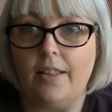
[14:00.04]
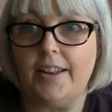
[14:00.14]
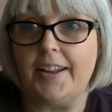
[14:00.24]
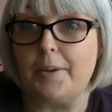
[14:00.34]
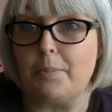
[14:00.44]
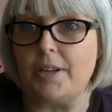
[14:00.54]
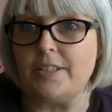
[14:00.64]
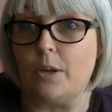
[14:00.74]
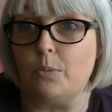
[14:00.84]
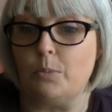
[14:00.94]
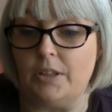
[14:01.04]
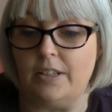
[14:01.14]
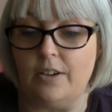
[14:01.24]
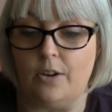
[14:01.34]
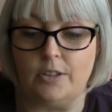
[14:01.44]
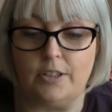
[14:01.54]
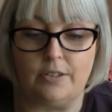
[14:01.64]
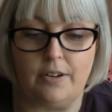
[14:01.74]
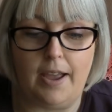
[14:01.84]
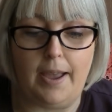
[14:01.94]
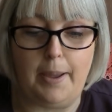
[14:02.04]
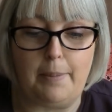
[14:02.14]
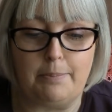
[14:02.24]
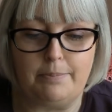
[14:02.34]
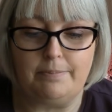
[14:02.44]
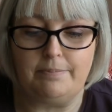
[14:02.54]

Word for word: then I can press on with the other um,